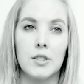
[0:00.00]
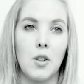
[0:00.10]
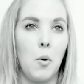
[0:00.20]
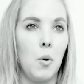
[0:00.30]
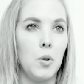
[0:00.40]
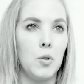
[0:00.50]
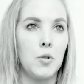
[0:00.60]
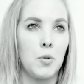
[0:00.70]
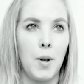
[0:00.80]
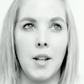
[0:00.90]
the whole
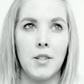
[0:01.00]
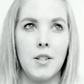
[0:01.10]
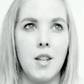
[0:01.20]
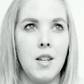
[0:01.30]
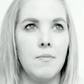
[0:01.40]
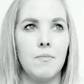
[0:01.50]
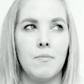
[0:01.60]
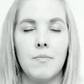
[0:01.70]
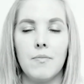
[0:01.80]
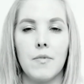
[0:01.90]
tragedy,
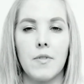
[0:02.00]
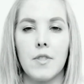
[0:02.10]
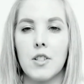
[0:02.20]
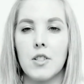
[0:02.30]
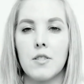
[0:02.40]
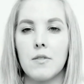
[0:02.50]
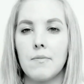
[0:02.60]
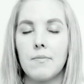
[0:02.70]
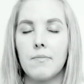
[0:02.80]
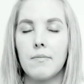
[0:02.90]
just
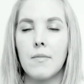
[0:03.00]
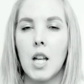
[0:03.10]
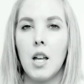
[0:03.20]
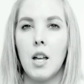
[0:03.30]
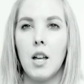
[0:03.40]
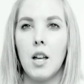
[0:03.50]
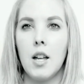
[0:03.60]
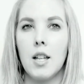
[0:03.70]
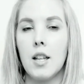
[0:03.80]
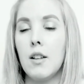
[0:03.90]

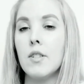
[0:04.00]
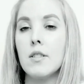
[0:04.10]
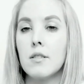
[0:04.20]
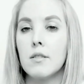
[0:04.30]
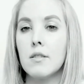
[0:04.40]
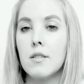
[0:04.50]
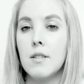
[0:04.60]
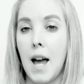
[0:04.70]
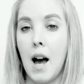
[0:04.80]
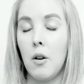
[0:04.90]
even
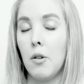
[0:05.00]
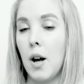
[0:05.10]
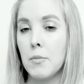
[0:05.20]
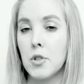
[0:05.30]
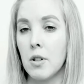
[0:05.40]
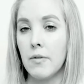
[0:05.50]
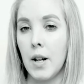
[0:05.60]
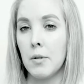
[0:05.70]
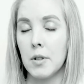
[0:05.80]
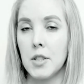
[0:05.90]
now, I'm sure if I
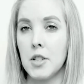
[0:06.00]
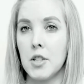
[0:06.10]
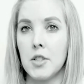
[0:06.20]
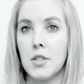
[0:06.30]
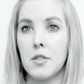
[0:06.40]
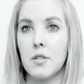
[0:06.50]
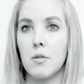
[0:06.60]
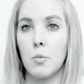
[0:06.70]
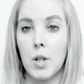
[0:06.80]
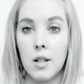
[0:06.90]
were to just
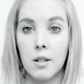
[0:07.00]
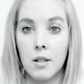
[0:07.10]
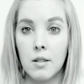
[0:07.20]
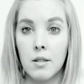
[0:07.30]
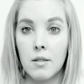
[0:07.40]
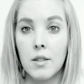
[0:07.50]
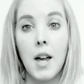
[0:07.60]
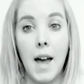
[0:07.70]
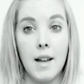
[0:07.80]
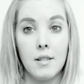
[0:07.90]
read the
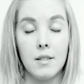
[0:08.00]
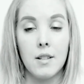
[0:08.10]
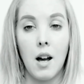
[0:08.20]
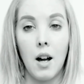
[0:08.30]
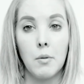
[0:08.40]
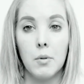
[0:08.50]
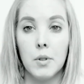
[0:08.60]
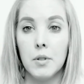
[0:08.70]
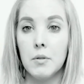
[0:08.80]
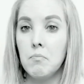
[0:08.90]
end, I
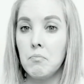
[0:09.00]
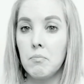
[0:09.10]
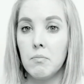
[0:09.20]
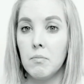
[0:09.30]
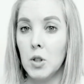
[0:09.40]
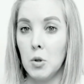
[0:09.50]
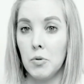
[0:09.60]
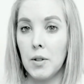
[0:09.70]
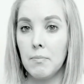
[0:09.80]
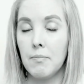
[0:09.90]
would lose it.